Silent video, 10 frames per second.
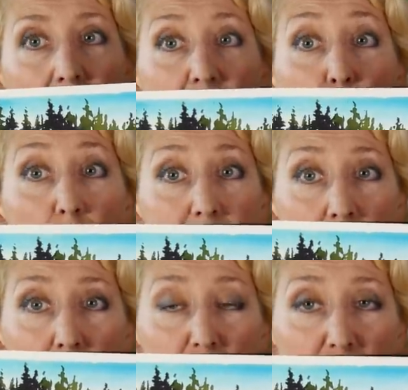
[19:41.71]
and the
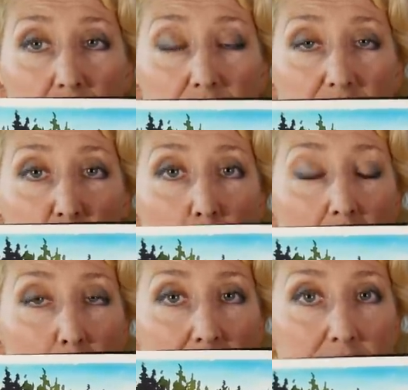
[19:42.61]
real-time version of this will
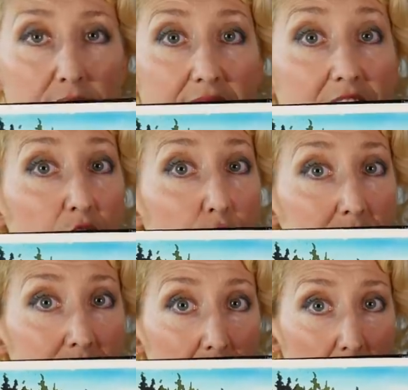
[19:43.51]
be up on Sunday in
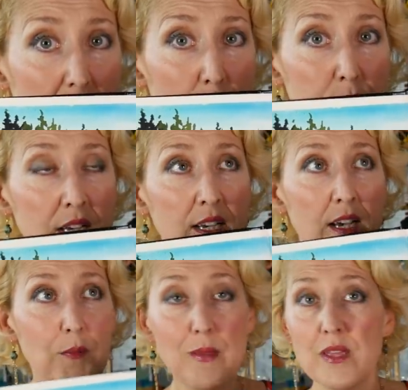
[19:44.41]
Critique Club.
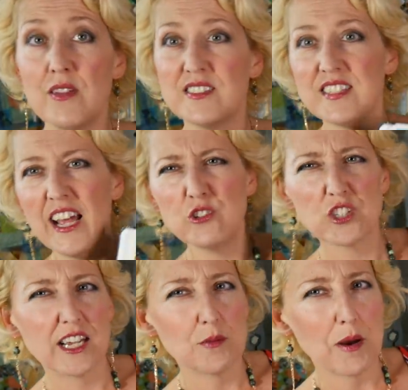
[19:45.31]
Maybe even, I
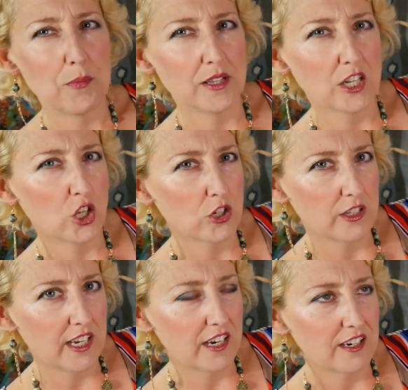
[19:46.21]
usually get them up a little
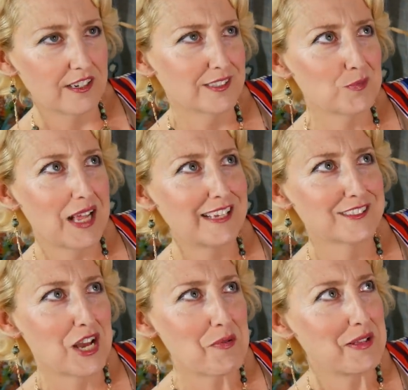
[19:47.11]
earlier, except
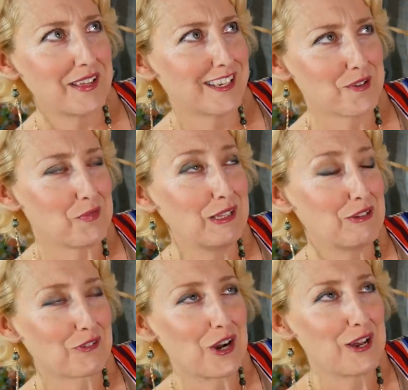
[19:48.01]
last time I like
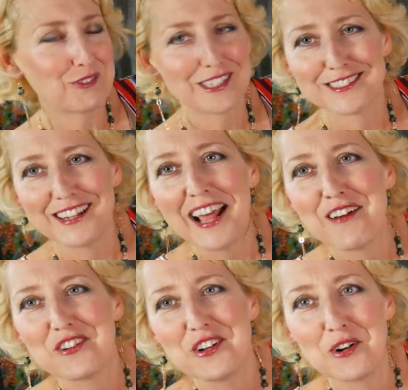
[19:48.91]
completely forgot. It was like Sunday
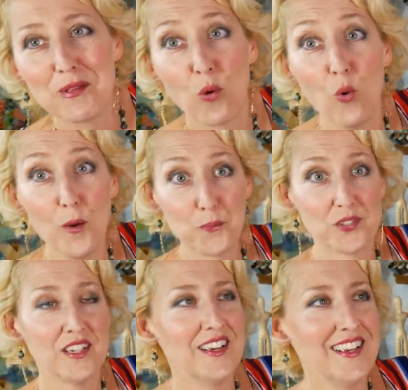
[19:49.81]
afternoon. I'm like,
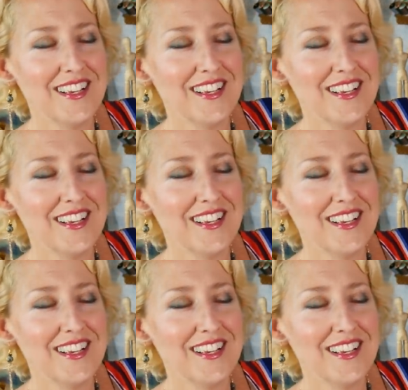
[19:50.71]
whoops,